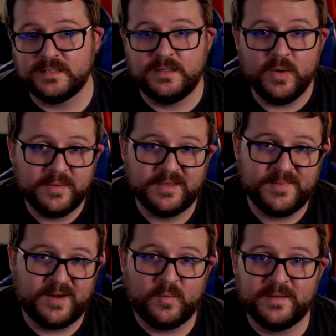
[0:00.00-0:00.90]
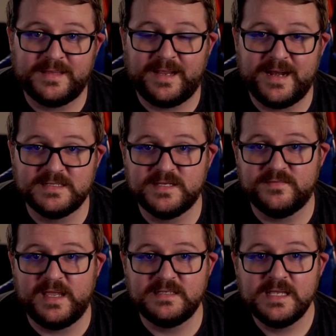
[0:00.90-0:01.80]
knowing the amount of work that kind of
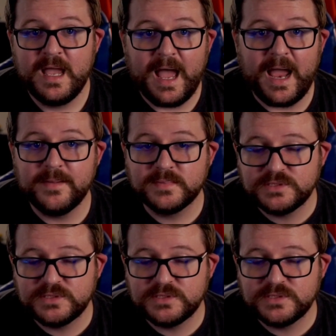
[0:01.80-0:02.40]
stuff takes, I am